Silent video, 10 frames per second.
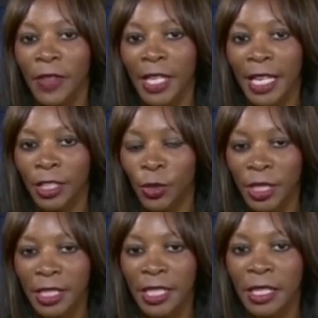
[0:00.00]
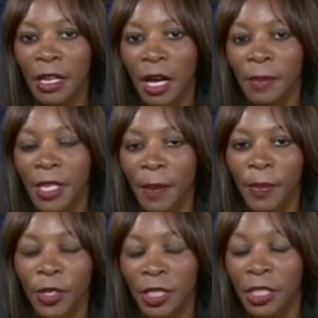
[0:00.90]
the electricity
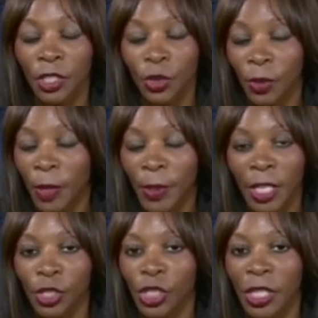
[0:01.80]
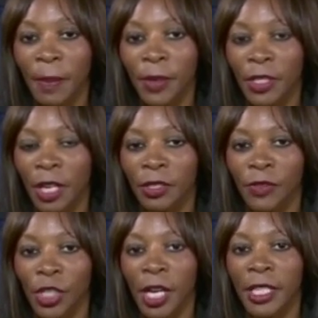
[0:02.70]
numbers, industrial production numbers out
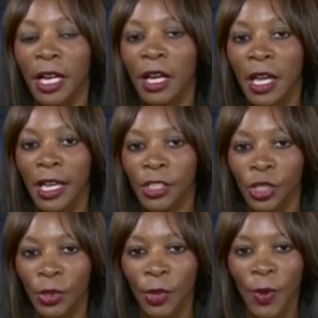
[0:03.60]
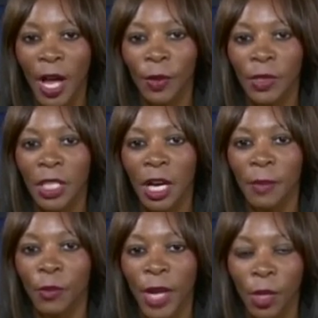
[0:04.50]
of China, issues around
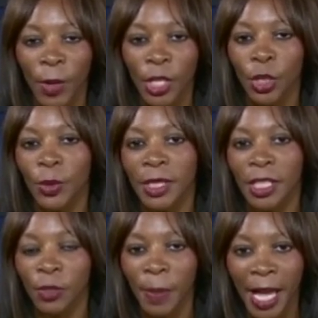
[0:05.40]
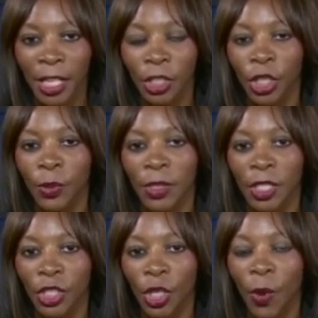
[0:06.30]
railway usage, bank loans,
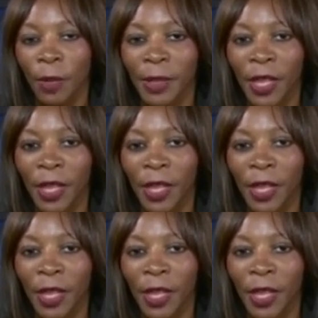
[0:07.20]
and so on.